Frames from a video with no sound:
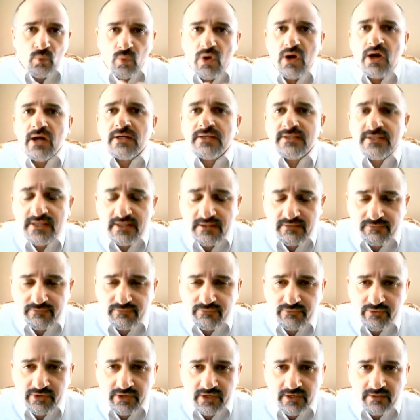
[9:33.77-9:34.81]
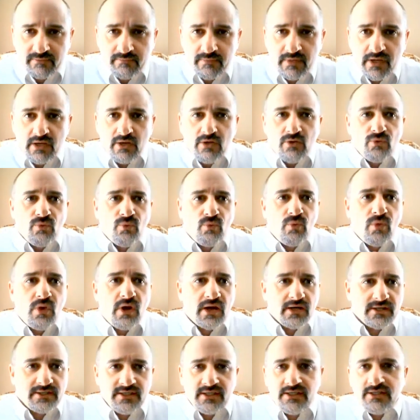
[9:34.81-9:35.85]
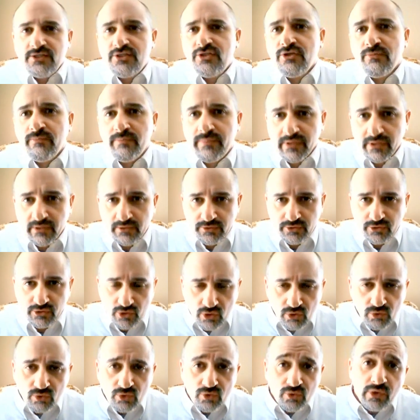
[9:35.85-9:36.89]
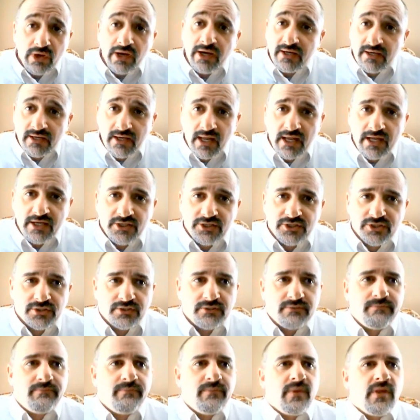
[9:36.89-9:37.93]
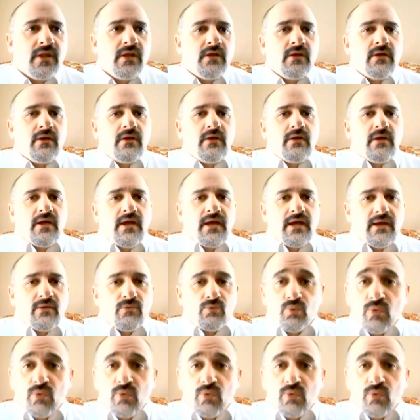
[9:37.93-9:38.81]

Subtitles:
wanting freedom, wanting to build their own great nation, and